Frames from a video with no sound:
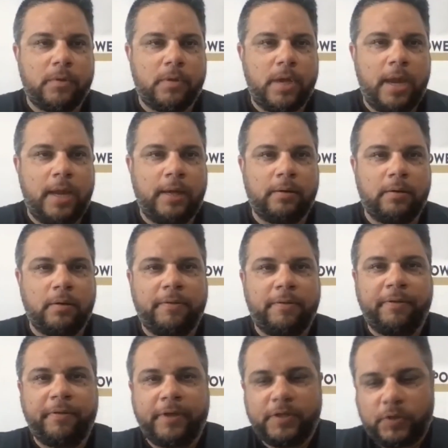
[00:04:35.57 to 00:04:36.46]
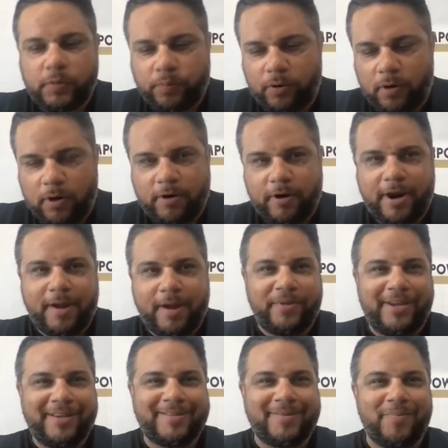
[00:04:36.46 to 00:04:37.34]
And this
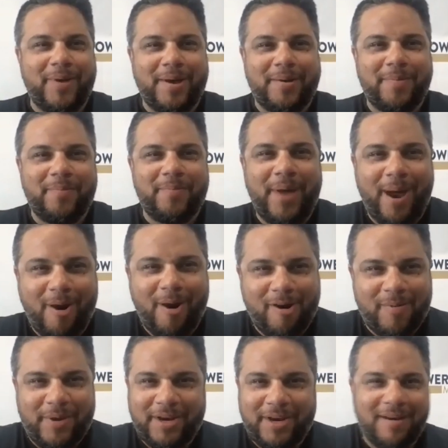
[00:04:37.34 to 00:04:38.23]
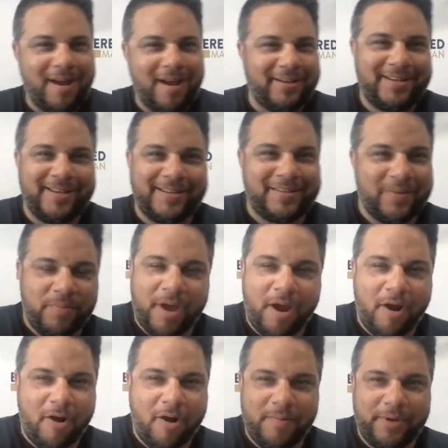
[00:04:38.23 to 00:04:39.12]
program is about empowerment, not
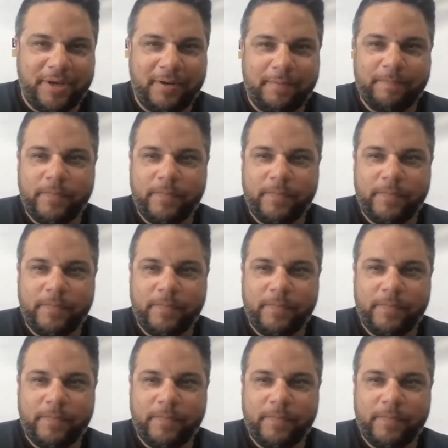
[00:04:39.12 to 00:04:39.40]
disempowerment.